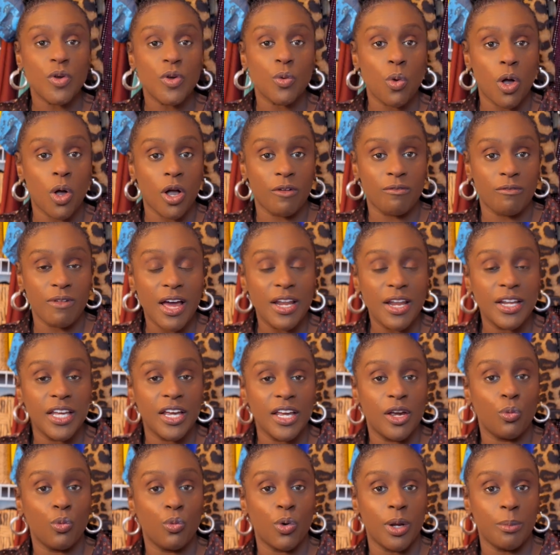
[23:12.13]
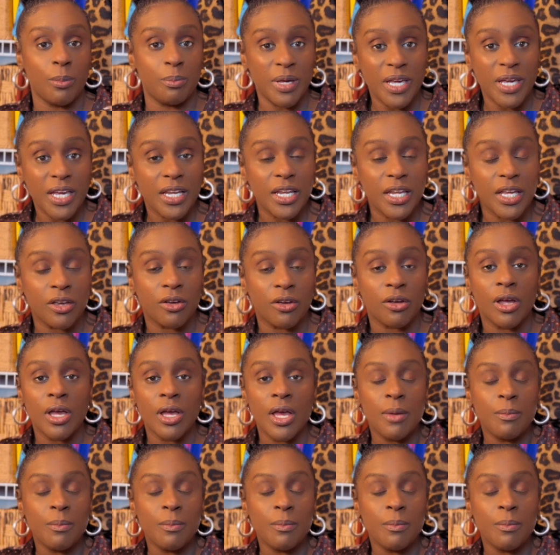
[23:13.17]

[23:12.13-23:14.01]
and walk around in here and want to be in here,